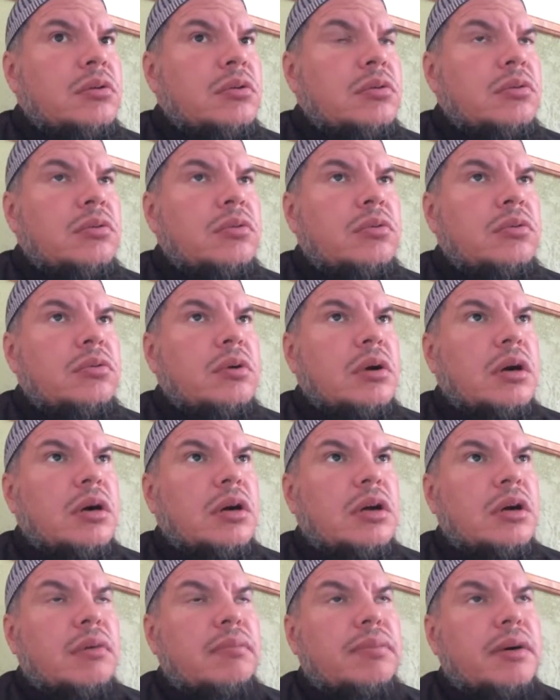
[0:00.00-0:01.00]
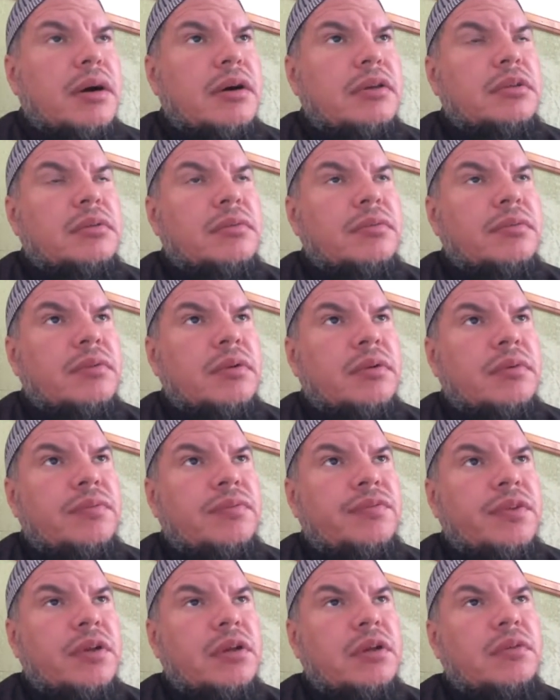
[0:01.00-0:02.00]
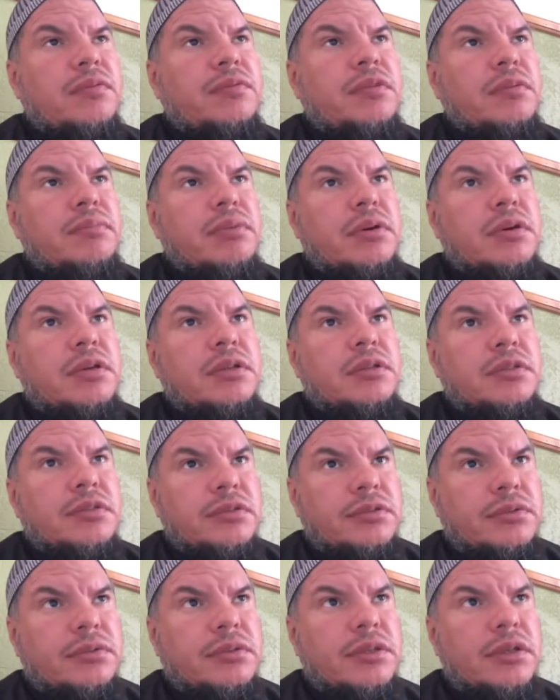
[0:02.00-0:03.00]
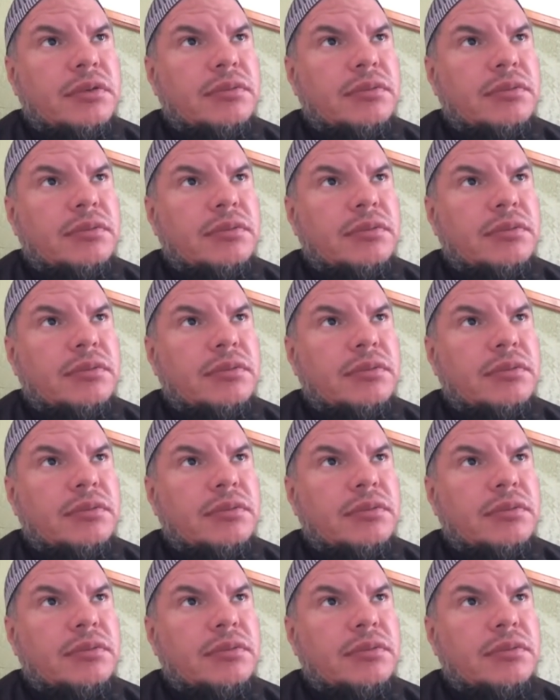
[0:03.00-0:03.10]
who compiled the fiqh of the book in the Sunnah,